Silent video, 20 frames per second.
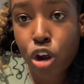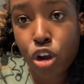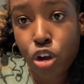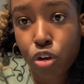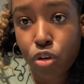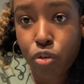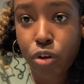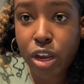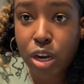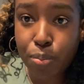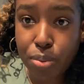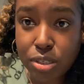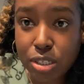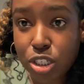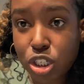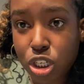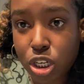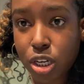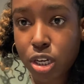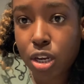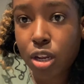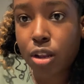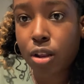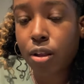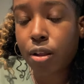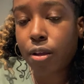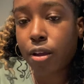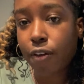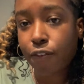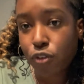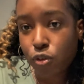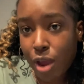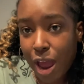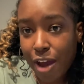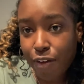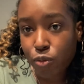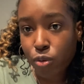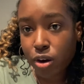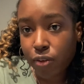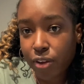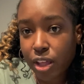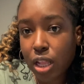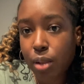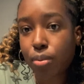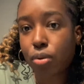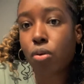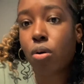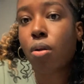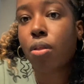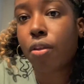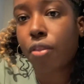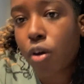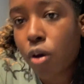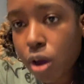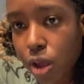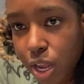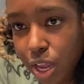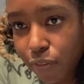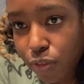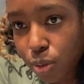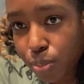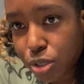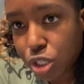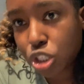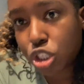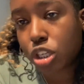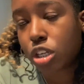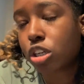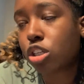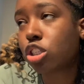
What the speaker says: create a position, if you have one available, then they'll give you a position.